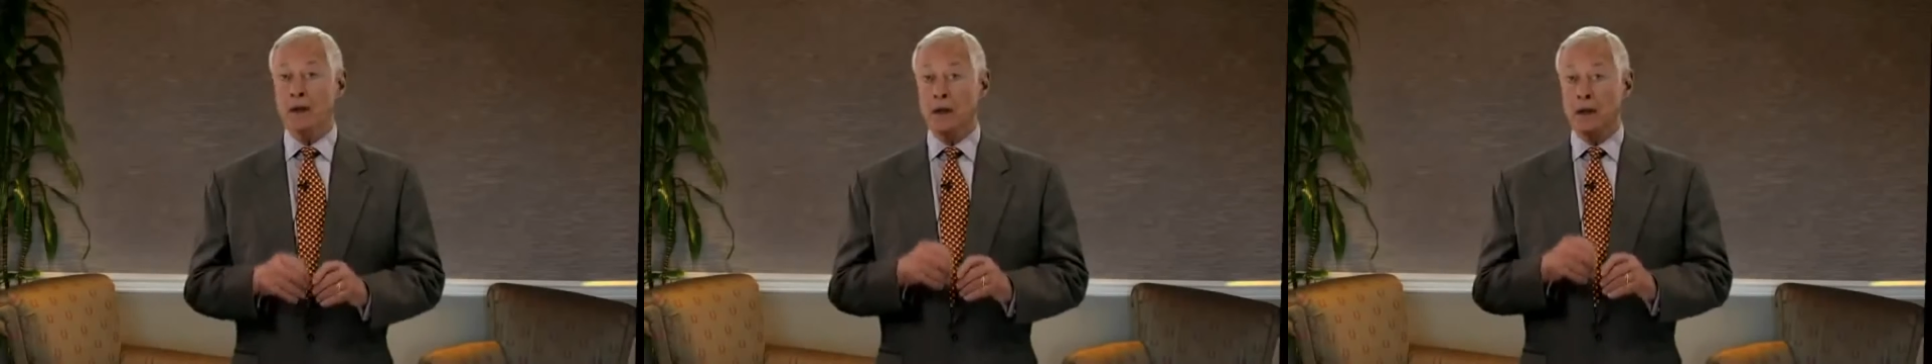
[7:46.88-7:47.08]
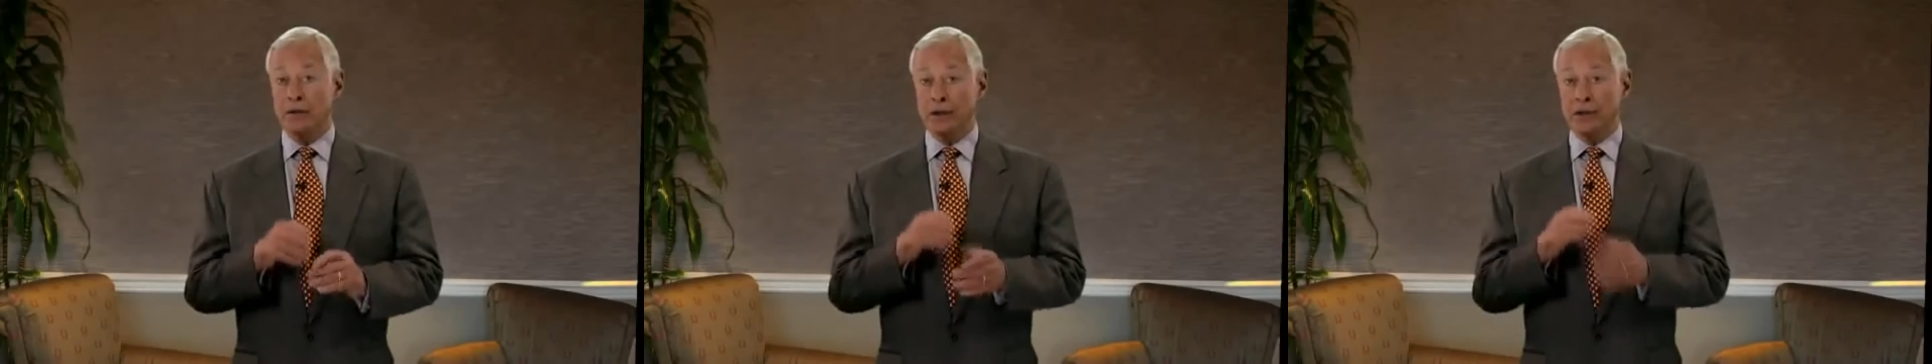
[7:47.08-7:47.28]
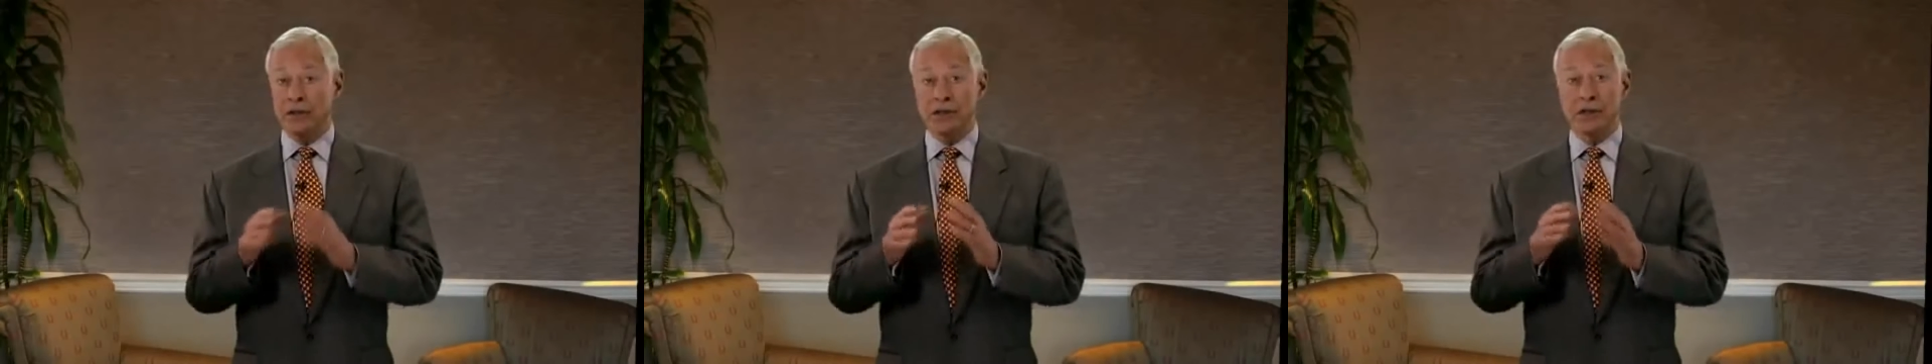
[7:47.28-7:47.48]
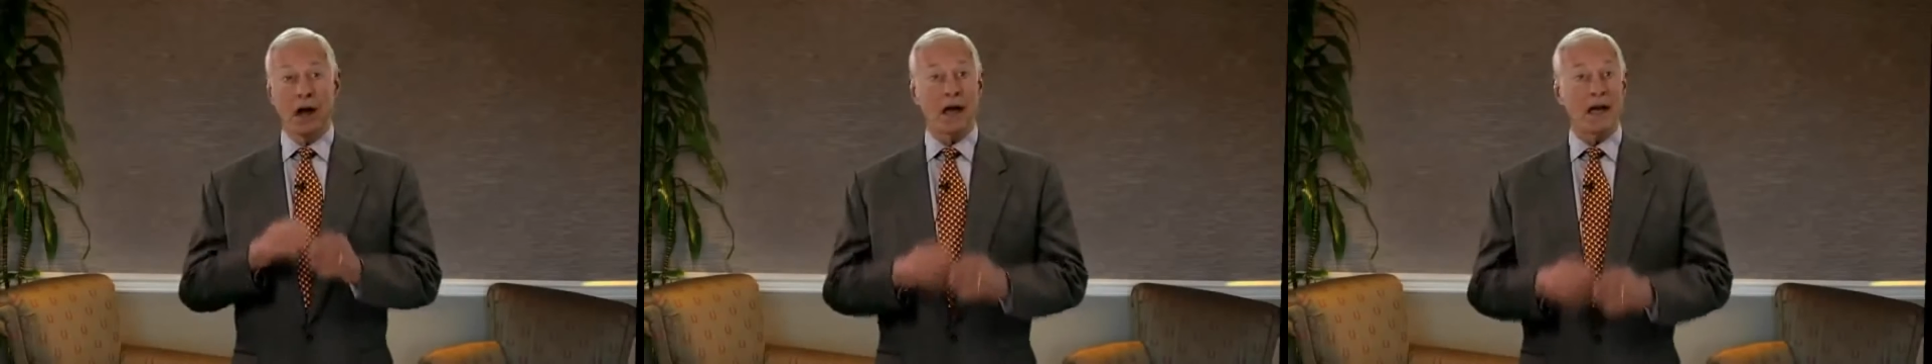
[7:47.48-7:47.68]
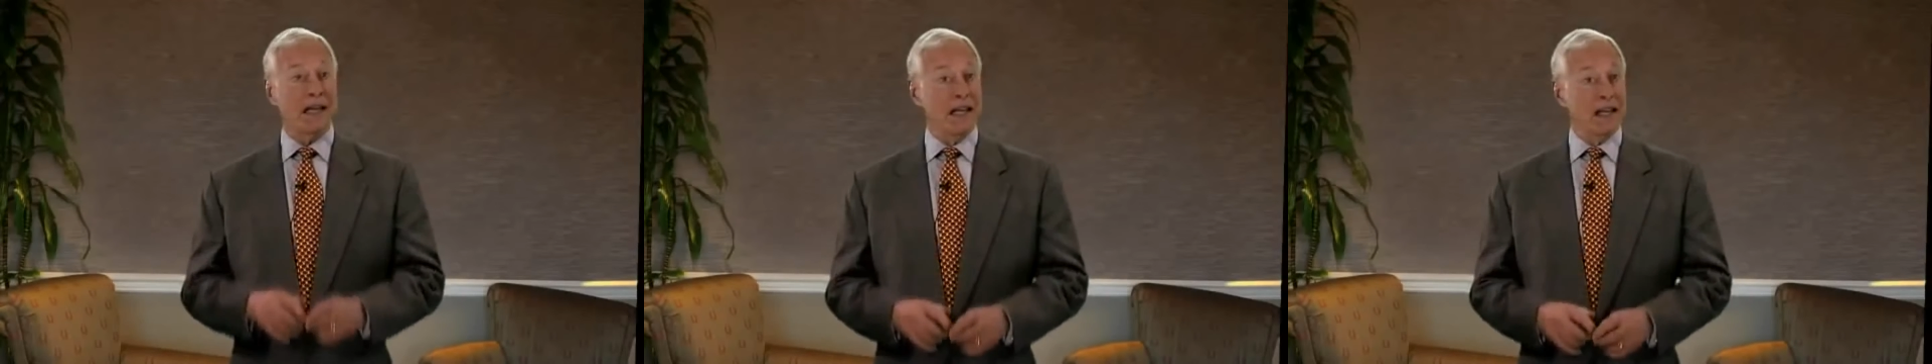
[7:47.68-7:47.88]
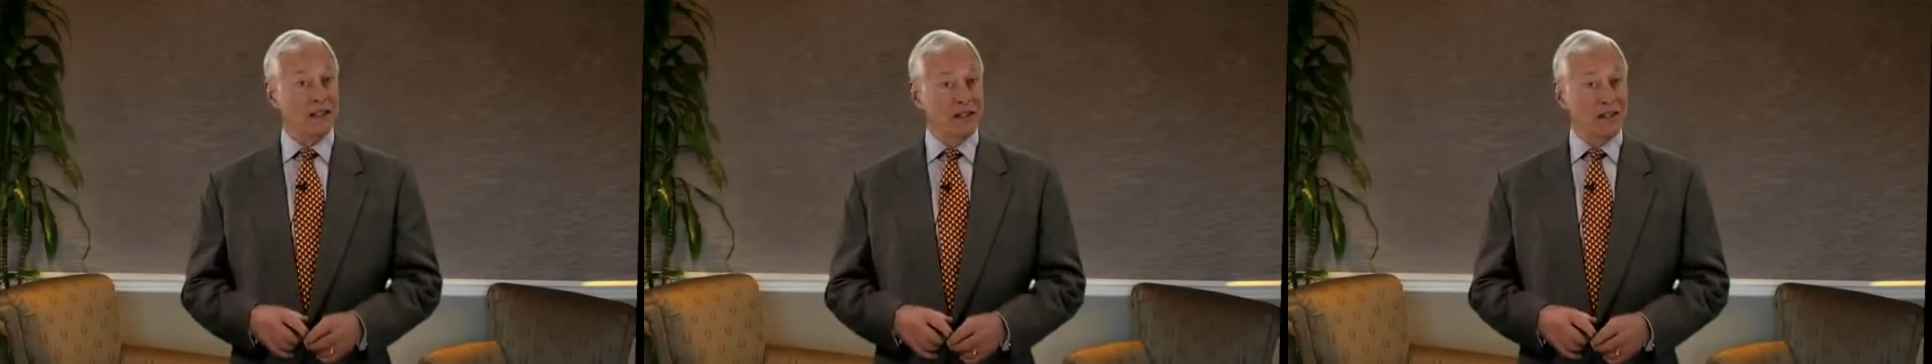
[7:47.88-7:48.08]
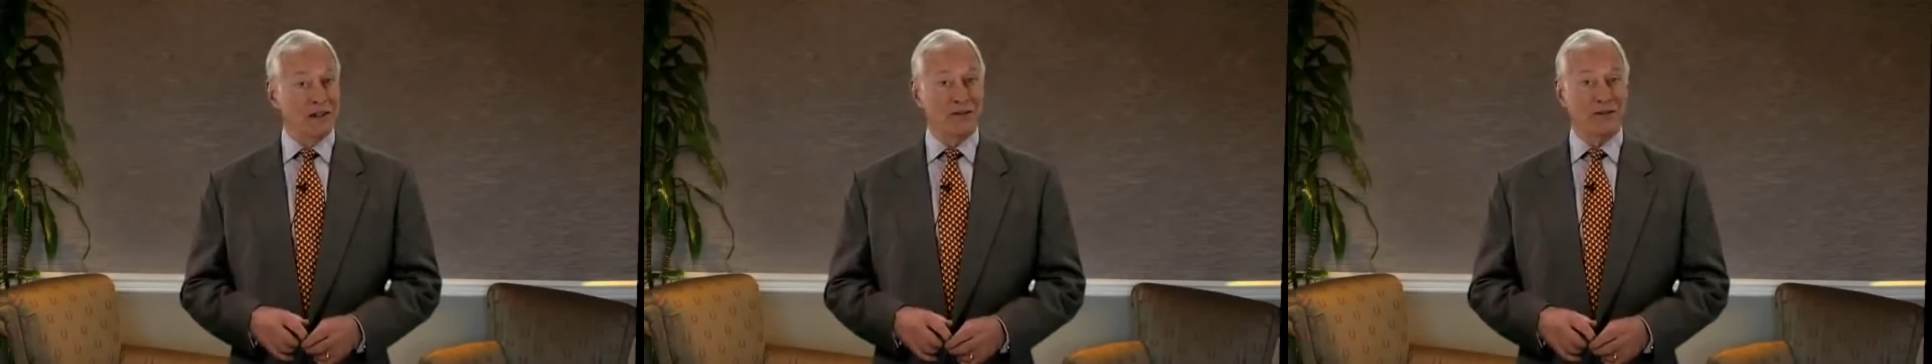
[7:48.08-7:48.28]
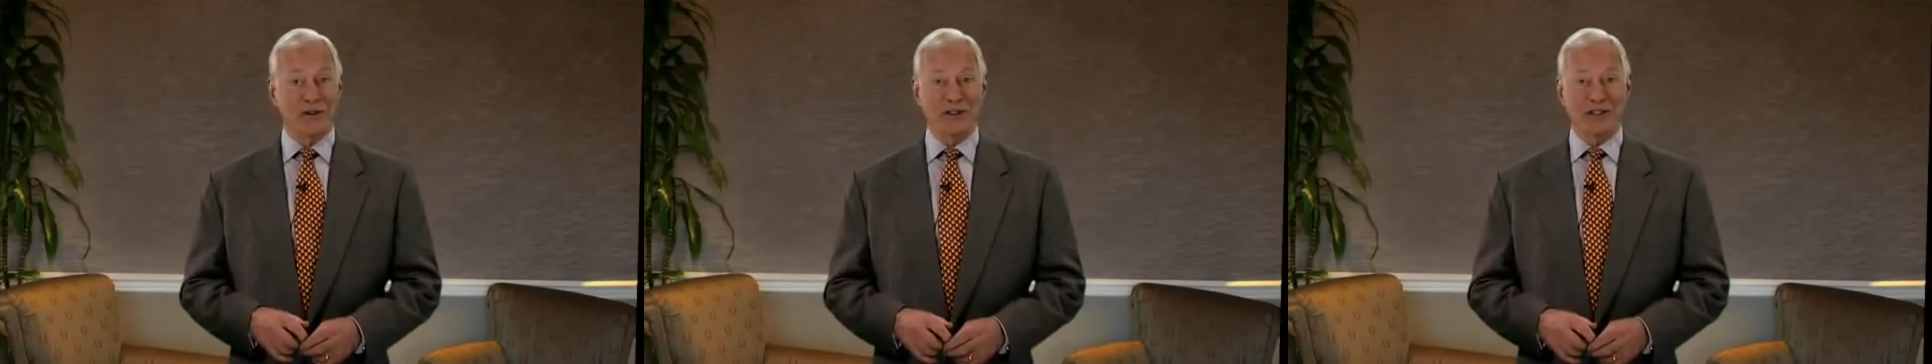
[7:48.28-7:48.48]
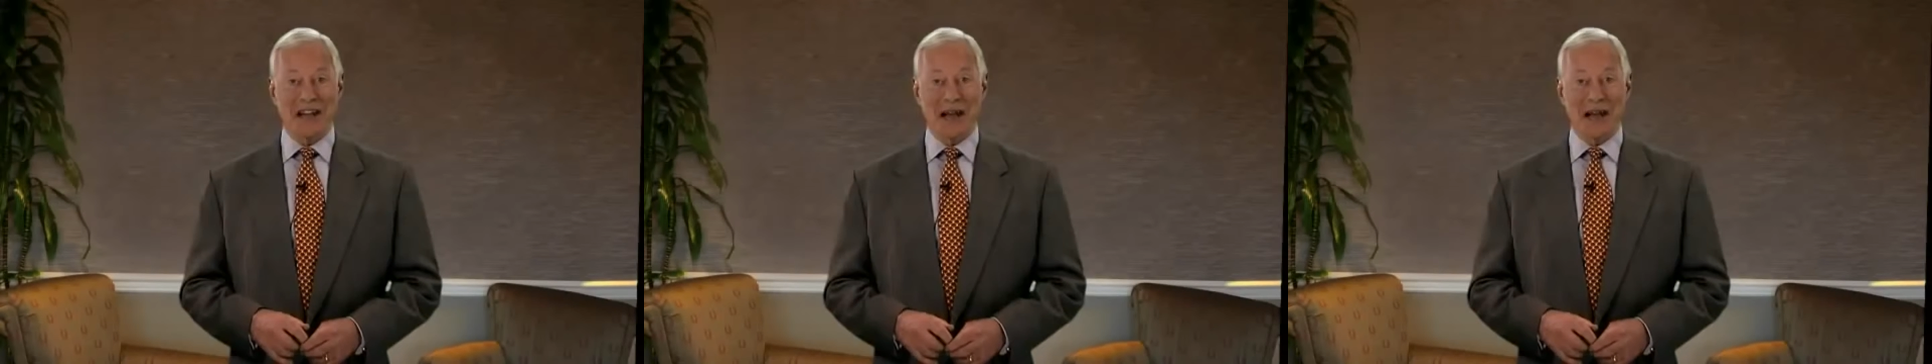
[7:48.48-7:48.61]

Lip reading: This is not easy the first